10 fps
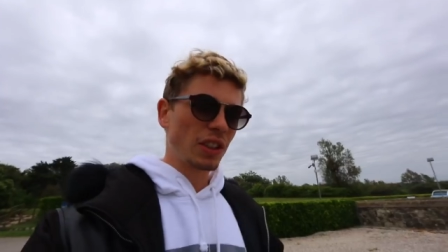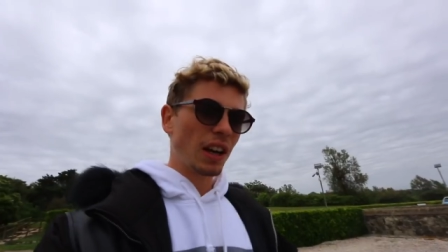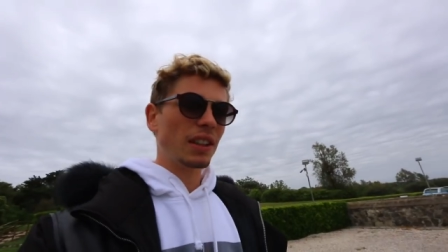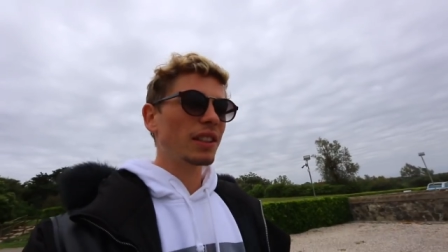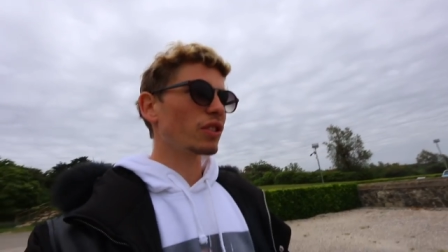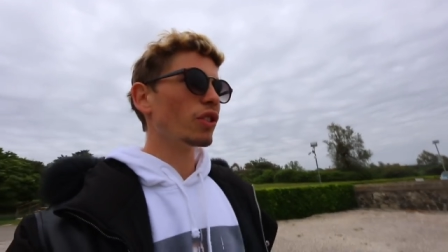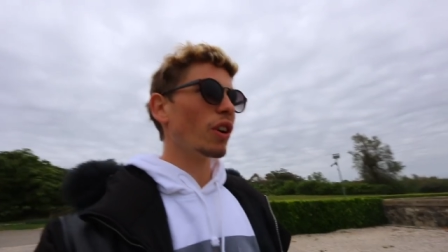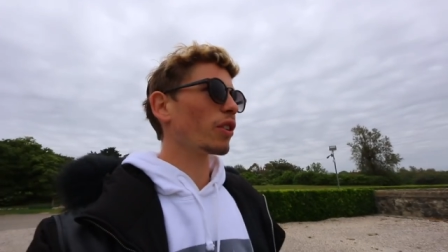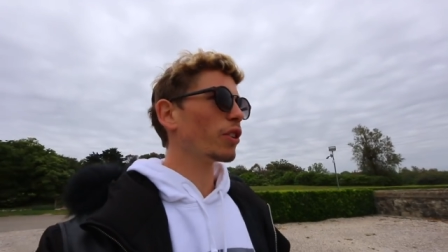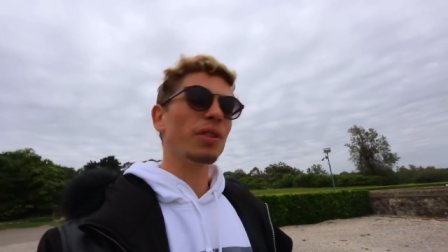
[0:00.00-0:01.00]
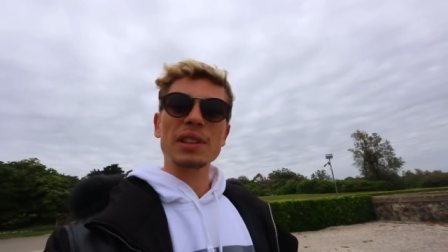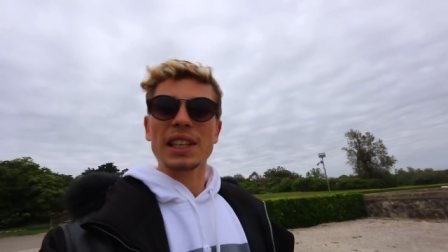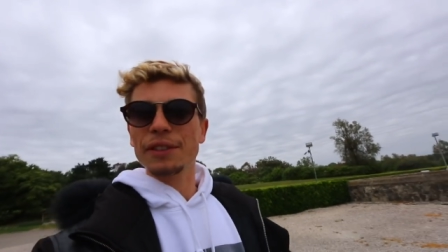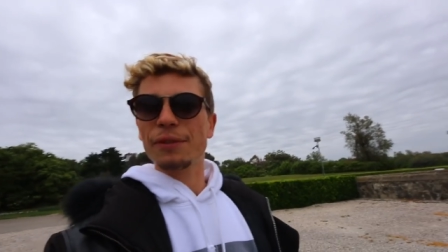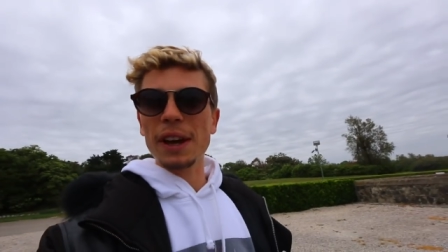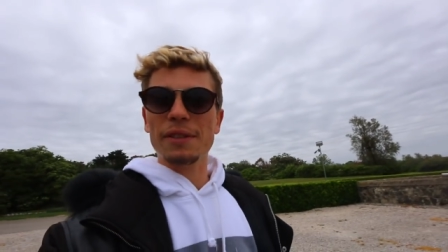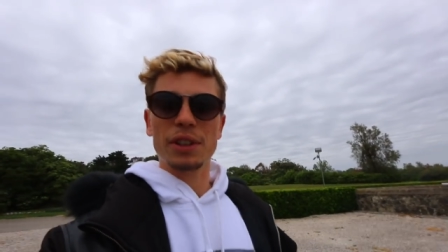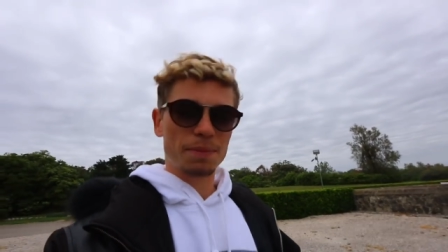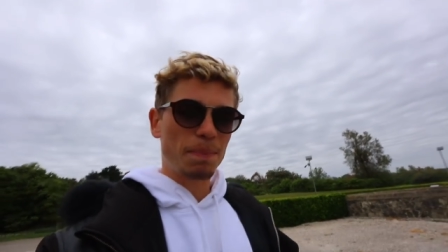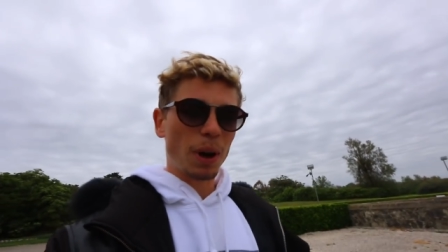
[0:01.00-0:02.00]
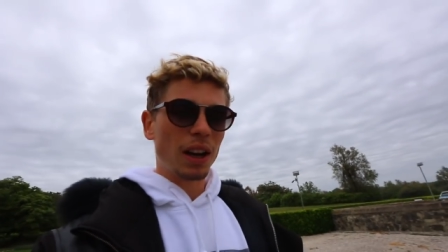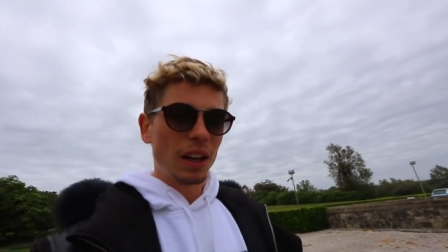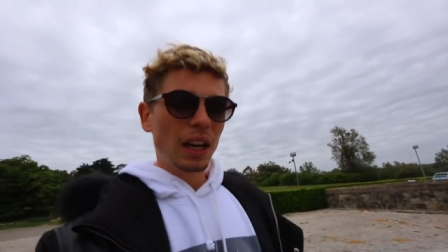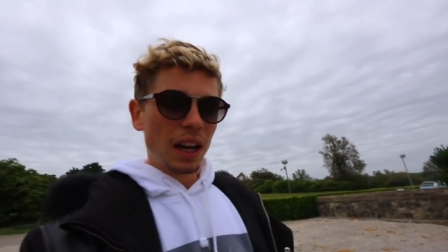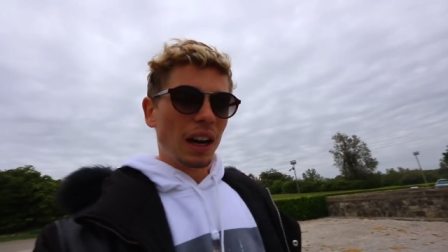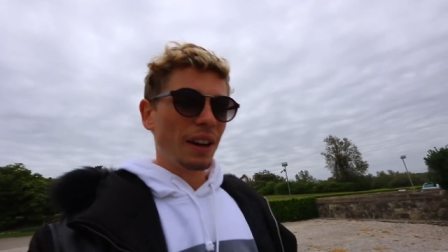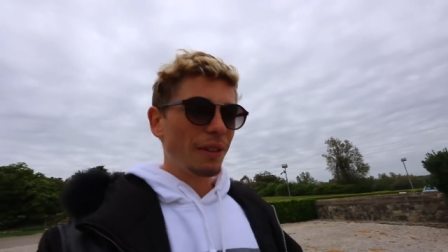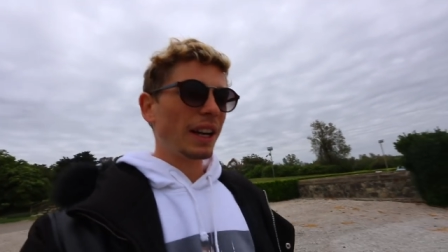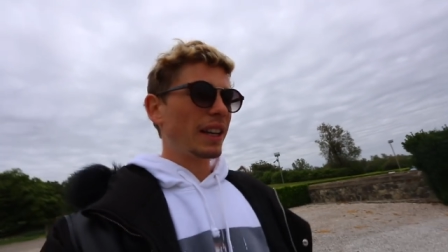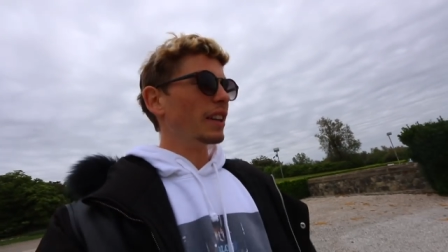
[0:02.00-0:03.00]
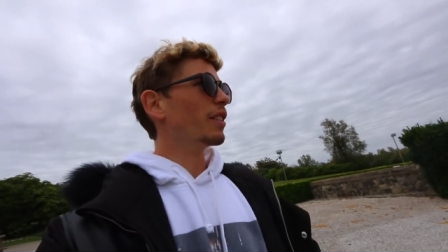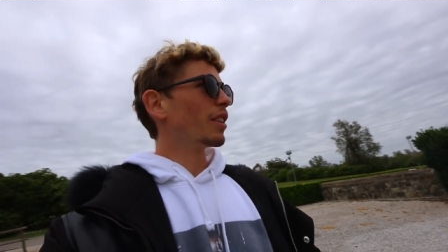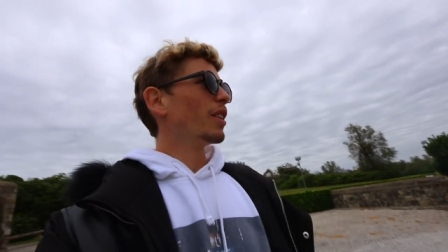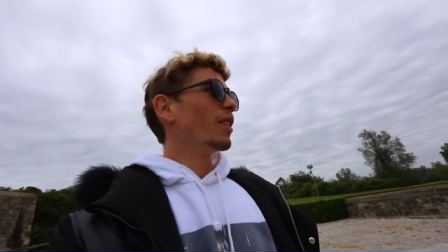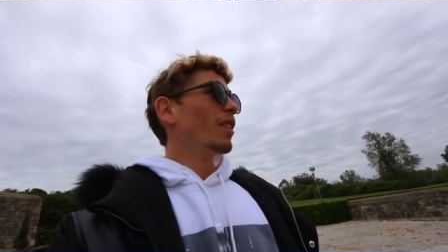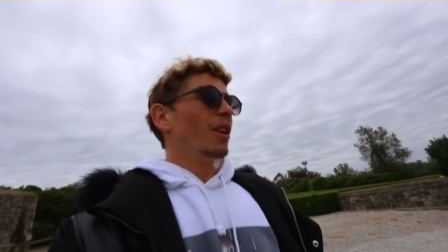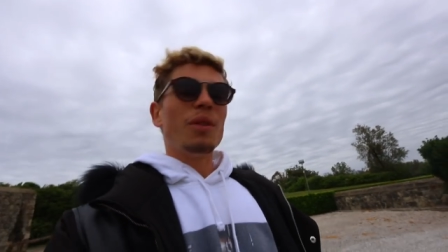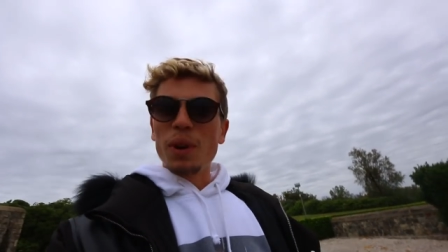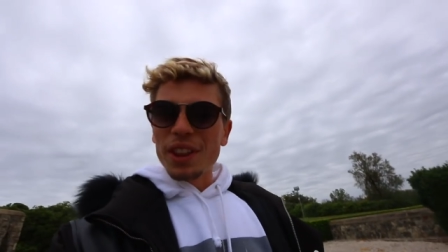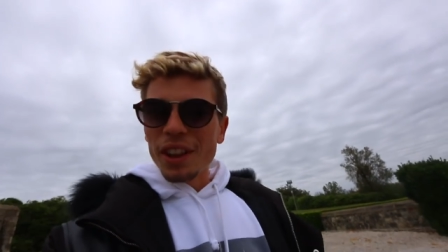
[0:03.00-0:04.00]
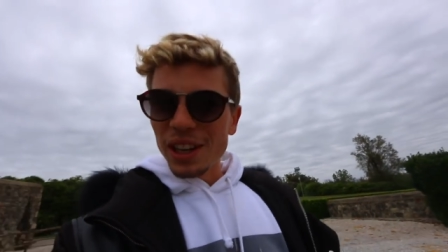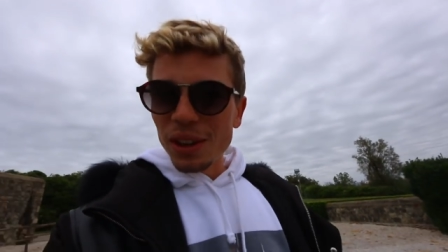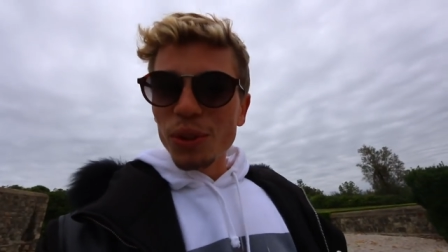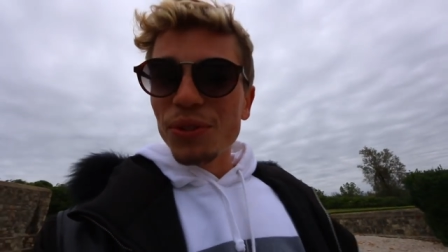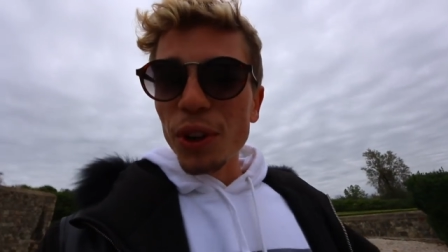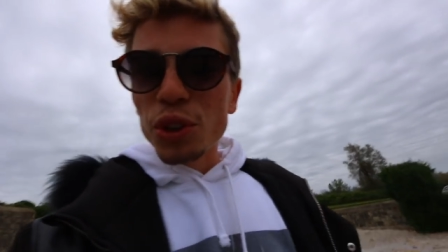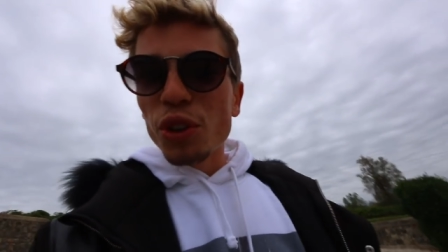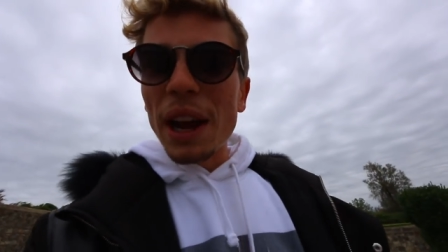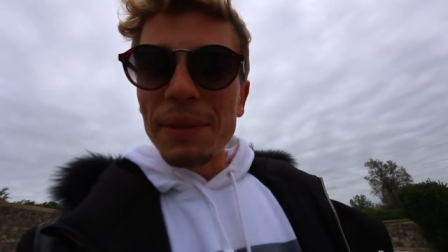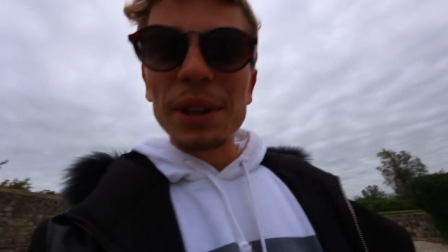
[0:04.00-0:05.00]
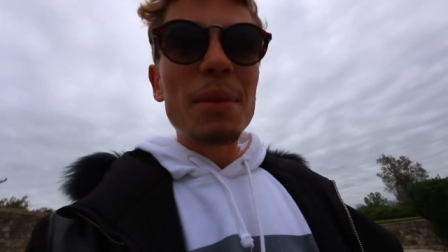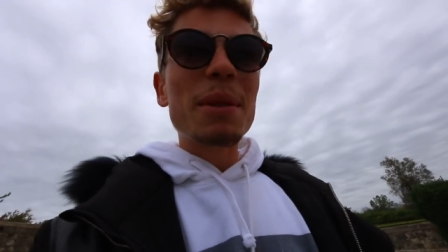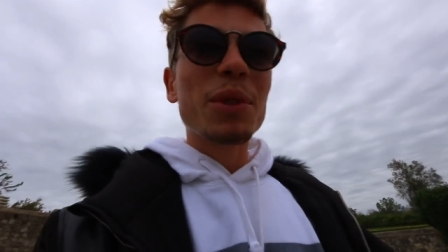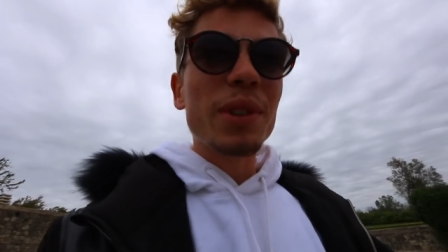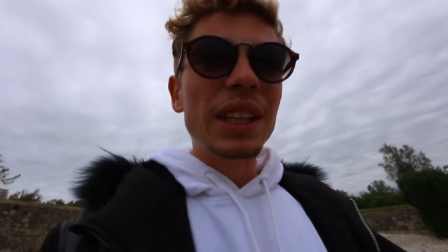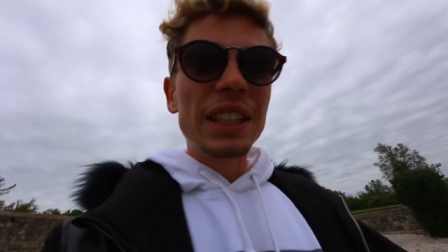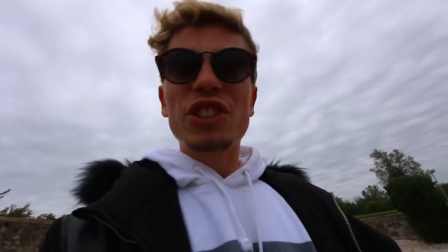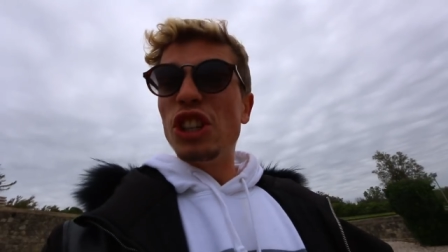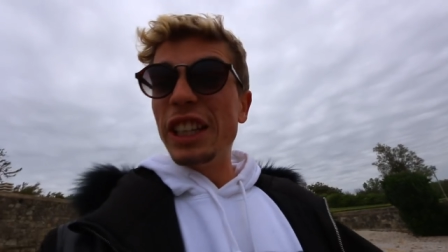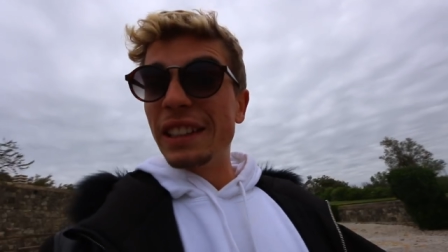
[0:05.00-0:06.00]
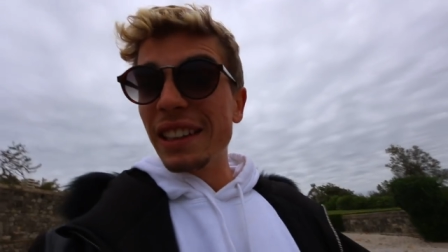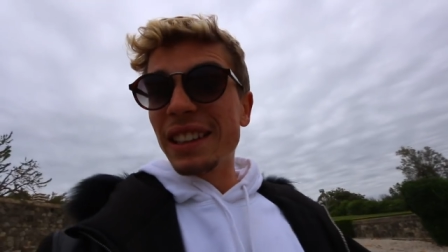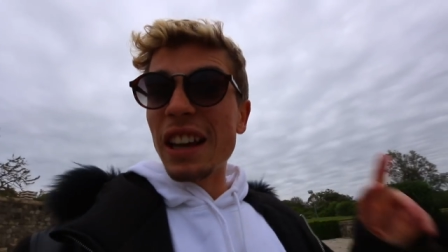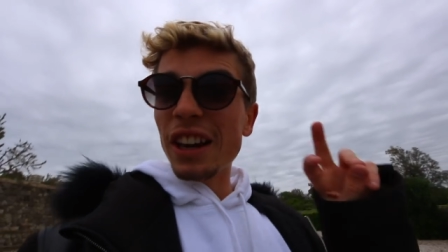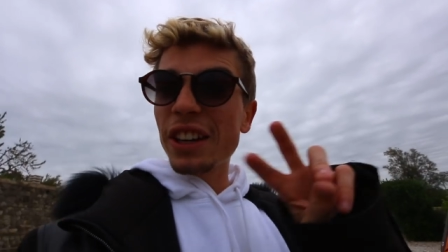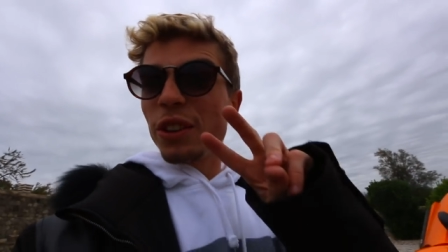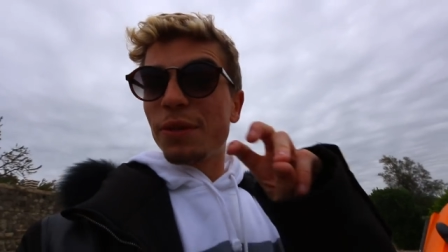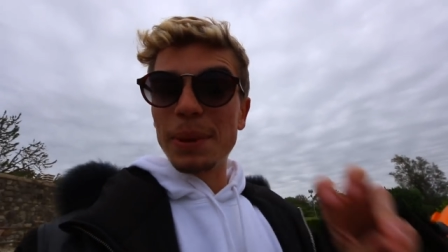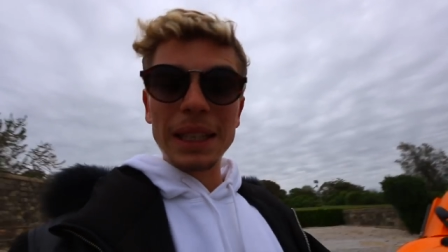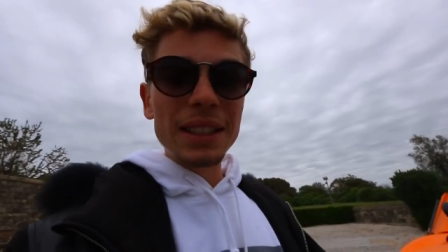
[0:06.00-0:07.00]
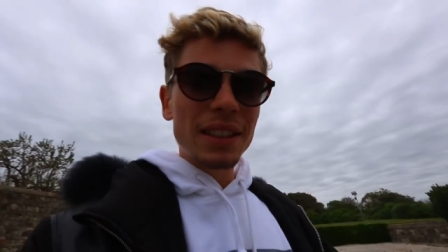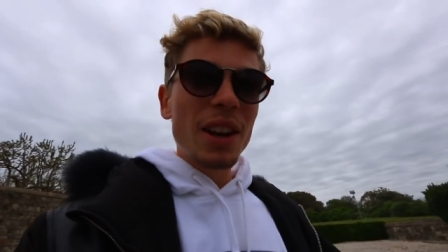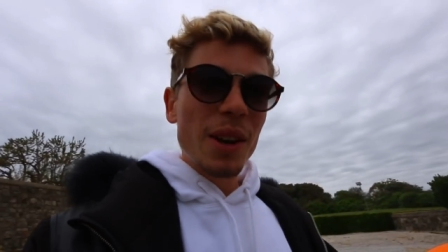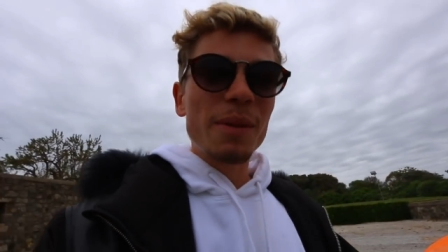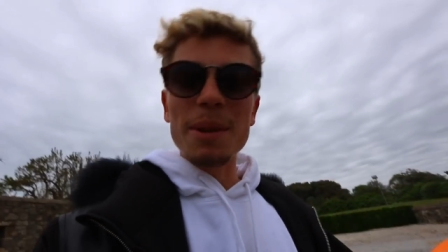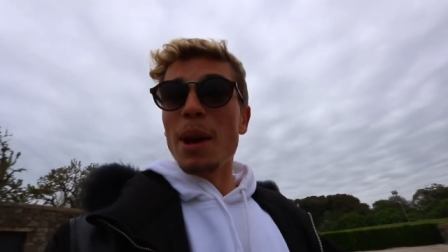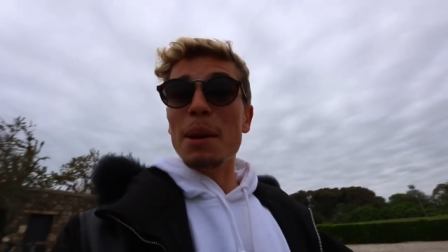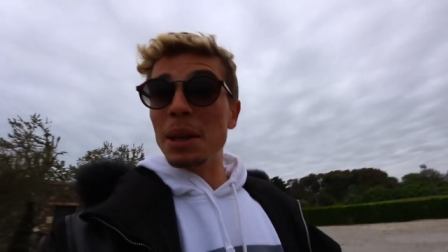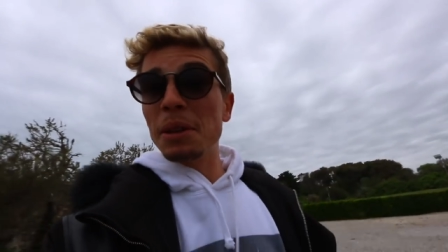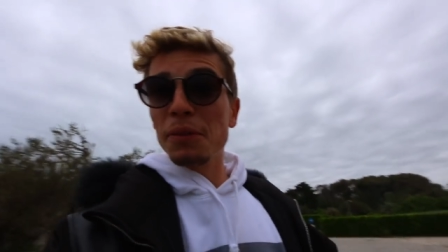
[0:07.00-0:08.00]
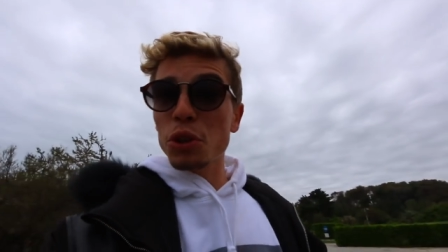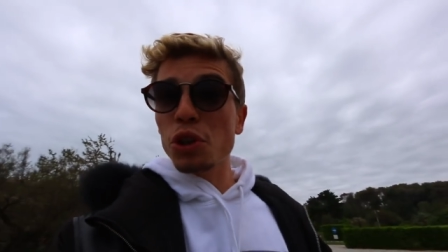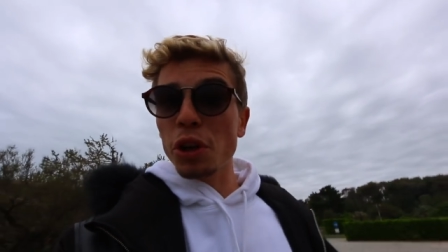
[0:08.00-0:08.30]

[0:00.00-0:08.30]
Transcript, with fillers: start is not gonna do us any favors, but I reckon with our little photographic memory cheating kind of piece, we may be in for a